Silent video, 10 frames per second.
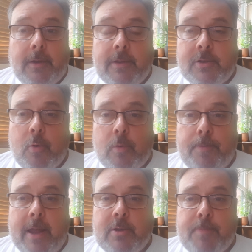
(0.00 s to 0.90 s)
It's called a
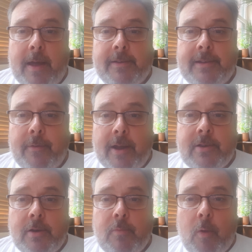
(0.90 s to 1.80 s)
pledge band. Now, I
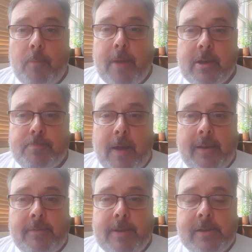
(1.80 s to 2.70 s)
don't know what the pledge
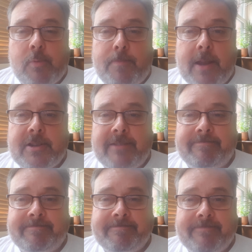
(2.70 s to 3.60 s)
band means we're pledging.
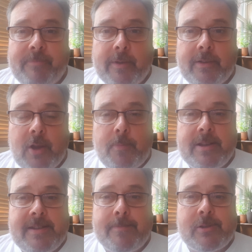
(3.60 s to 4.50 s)
Nobody
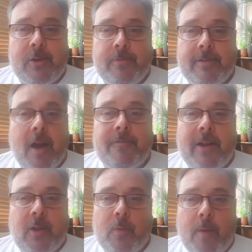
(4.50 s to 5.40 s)
seems to. Can't
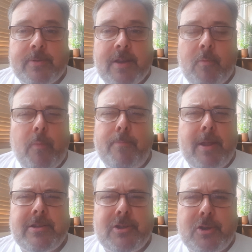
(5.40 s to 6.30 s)
find it on the website. What are we
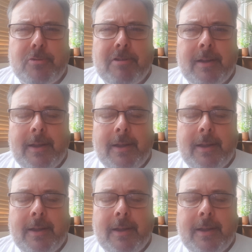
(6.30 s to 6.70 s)
pledging to?